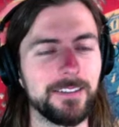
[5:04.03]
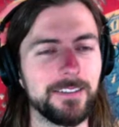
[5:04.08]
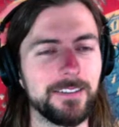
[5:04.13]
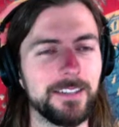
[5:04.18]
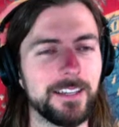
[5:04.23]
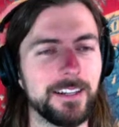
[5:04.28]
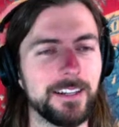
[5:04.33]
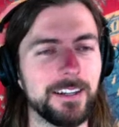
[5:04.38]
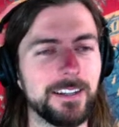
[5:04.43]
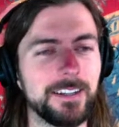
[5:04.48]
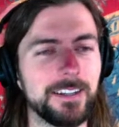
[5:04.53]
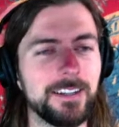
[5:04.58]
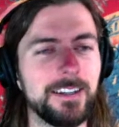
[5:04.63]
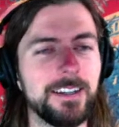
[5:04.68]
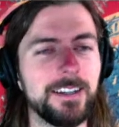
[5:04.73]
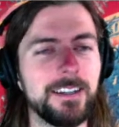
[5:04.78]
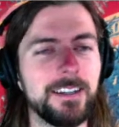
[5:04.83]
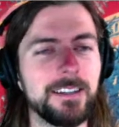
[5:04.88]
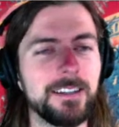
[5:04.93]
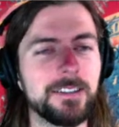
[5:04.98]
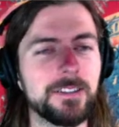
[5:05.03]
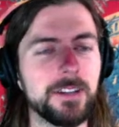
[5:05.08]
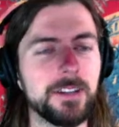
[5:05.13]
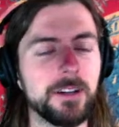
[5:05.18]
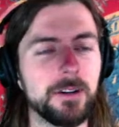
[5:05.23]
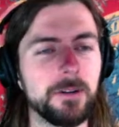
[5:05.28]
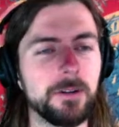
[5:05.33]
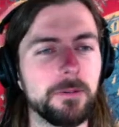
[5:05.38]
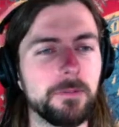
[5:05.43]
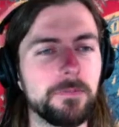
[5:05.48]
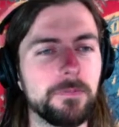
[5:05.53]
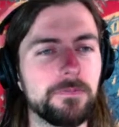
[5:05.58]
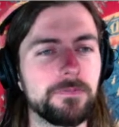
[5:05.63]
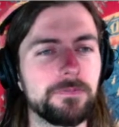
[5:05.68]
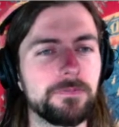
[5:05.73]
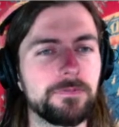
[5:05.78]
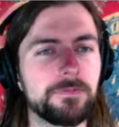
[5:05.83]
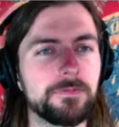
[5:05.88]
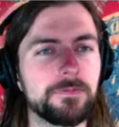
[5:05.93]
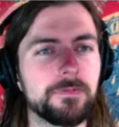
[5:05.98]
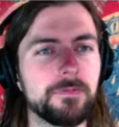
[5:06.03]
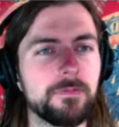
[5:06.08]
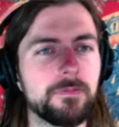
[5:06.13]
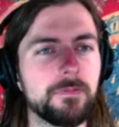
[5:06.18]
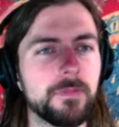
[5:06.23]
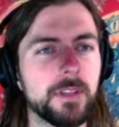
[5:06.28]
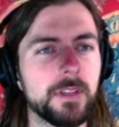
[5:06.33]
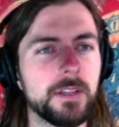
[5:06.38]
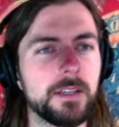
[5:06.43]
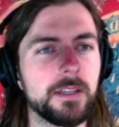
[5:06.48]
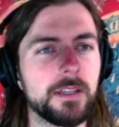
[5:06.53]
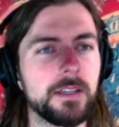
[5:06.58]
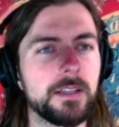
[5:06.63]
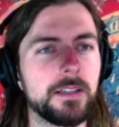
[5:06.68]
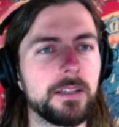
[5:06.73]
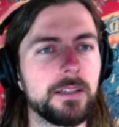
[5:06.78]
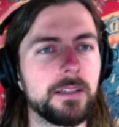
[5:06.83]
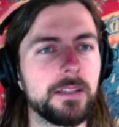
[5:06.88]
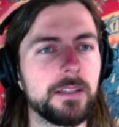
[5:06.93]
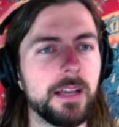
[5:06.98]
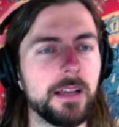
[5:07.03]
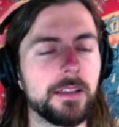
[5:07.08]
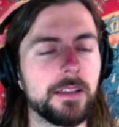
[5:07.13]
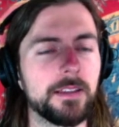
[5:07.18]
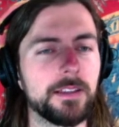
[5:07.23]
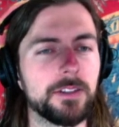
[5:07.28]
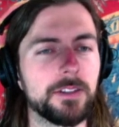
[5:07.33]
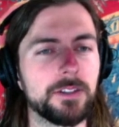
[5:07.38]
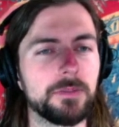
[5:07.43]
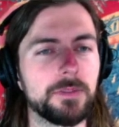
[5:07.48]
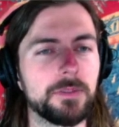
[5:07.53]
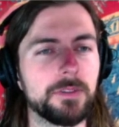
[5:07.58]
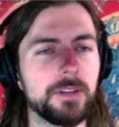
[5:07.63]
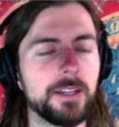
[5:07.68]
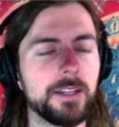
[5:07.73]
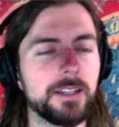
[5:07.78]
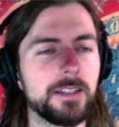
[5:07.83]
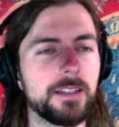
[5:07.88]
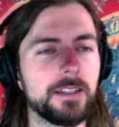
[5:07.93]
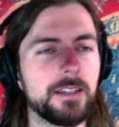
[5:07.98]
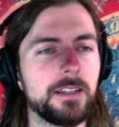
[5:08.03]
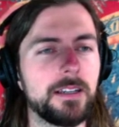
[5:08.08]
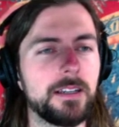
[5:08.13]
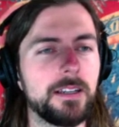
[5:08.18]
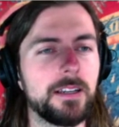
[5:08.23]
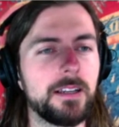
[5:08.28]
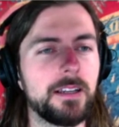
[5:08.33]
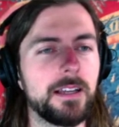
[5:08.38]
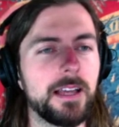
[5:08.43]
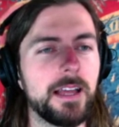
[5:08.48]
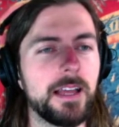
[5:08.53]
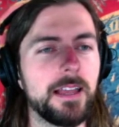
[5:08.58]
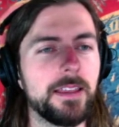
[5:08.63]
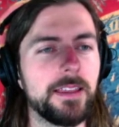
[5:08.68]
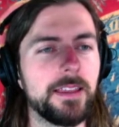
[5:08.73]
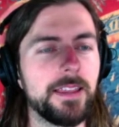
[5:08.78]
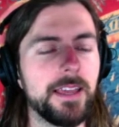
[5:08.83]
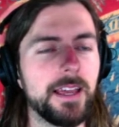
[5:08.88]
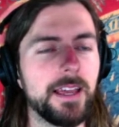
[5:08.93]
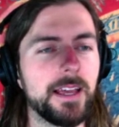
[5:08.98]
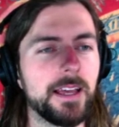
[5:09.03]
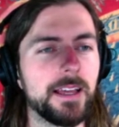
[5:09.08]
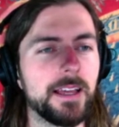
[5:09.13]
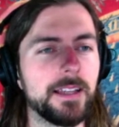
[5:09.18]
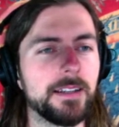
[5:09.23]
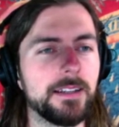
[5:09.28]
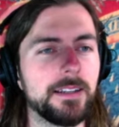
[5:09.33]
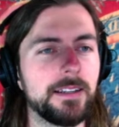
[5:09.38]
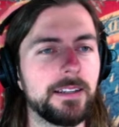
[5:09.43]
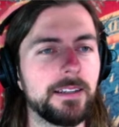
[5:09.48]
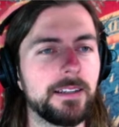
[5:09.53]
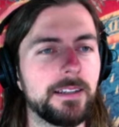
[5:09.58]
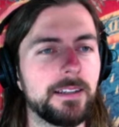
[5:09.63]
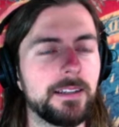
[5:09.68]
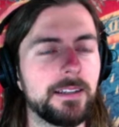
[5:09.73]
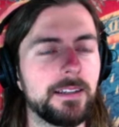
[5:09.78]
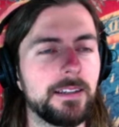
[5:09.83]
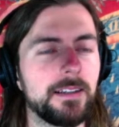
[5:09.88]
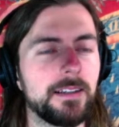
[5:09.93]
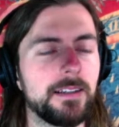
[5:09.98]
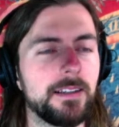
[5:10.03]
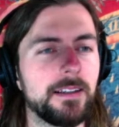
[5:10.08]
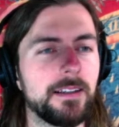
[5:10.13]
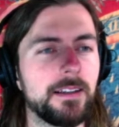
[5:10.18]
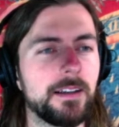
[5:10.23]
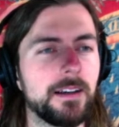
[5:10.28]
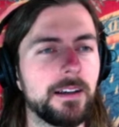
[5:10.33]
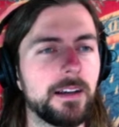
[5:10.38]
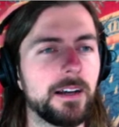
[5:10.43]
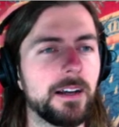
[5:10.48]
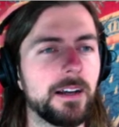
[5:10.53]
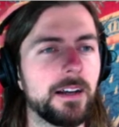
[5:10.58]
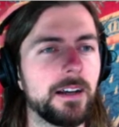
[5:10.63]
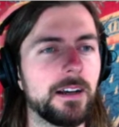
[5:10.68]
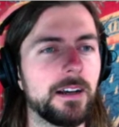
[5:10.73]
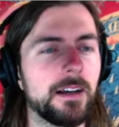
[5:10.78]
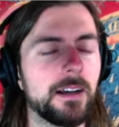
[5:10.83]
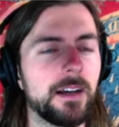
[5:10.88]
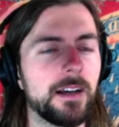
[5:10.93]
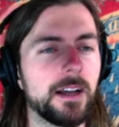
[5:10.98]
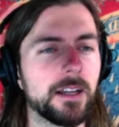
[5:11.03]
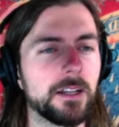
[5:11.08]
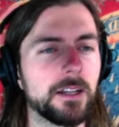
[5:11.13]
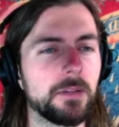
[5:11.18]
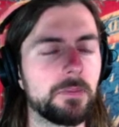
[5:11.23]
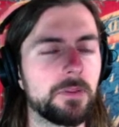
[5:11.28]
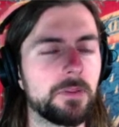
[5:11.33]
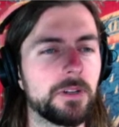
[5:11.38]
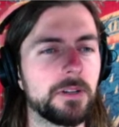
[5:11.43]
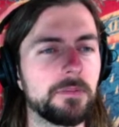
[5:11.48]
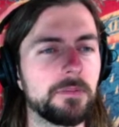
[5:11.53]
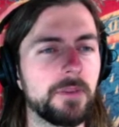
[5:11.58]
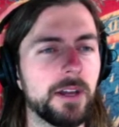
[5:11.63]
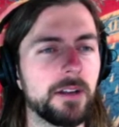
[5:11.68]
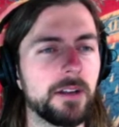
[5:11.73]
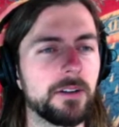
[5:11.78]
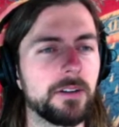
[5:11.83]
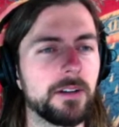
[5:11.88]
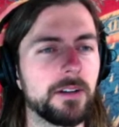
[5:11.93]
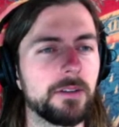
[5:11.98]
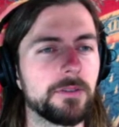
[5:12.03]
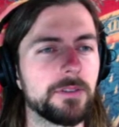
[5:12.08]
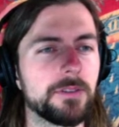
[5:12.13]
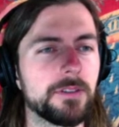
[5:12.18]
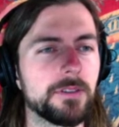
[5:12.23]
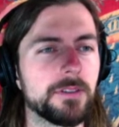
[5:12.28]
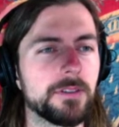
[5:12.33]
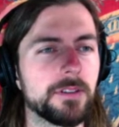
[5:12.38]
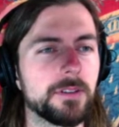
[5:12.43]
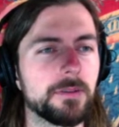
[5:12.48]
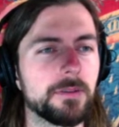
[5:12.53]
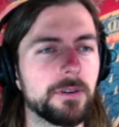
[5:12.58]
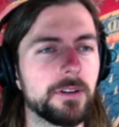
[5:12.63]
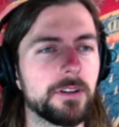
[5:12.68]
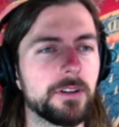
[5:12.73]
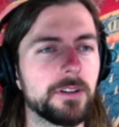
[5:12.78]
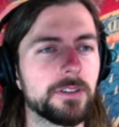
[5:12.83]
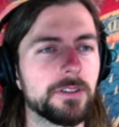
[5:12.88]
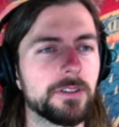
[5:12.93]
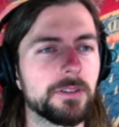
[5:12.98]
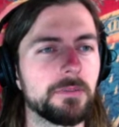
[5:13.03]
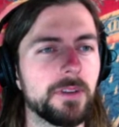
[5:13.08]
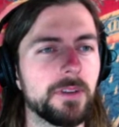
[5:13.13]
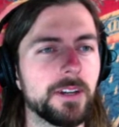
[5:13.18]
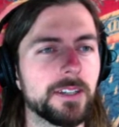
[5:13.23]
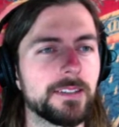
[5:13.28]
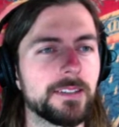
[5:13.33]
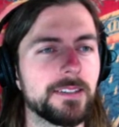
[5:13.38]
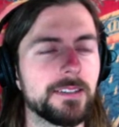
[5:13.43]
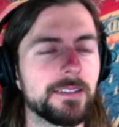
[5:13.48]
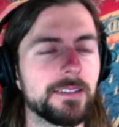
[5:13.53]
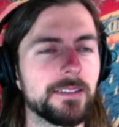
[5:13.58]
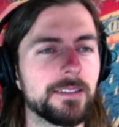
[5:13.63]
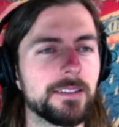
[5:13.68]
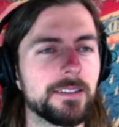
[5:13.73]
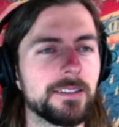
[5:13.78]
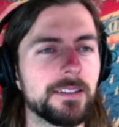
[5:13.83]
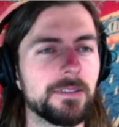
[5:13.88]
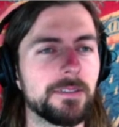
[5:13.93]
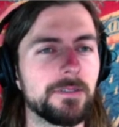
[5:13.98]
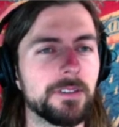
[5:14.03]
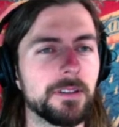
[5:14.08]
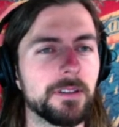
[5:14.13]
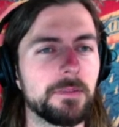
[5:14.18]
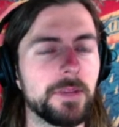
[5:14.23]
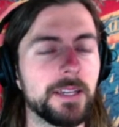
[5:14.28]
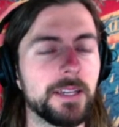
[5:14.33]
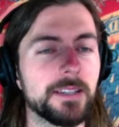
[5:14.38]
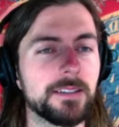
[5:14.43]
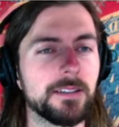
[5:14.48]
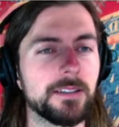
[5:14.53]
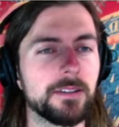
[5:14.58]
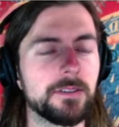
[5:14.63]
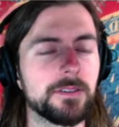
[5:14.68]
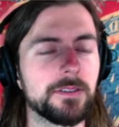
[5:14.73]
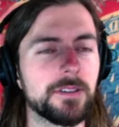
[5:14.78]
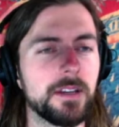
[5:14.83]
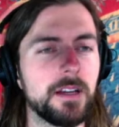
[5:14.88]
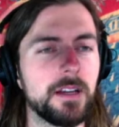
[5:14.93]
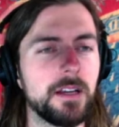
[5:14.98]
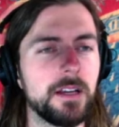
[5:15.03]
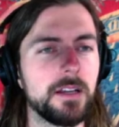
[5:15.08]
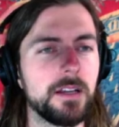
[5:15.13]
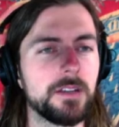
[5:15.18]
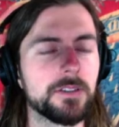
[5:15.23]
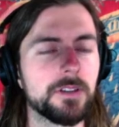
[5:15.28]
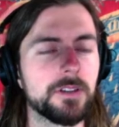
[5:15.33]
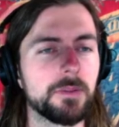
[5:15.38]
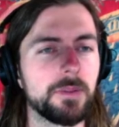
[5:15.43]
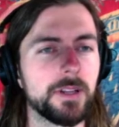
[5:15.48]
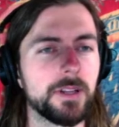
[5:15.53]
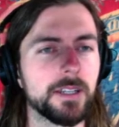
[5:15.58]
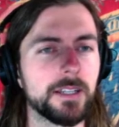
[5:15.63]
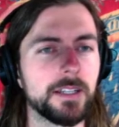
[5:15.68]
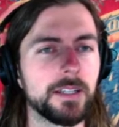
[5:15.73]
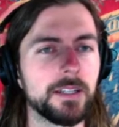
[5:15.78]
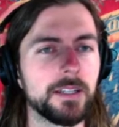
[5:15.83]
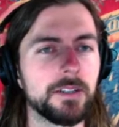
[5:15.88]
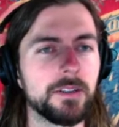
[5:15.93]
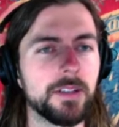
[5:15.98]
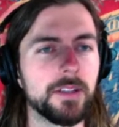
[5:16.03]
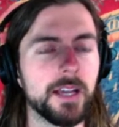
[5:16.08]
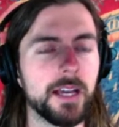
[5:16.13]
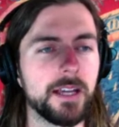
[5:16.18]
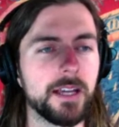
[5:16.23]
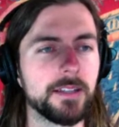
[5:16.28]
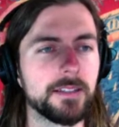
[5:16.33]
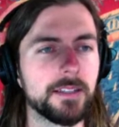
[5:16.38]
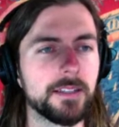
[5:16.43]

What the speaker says: there. So, yeah, that should be right. And then I'm going to put in I was using the rehearsal marks, as you can see, for the bass notes. So I'm probably going to do that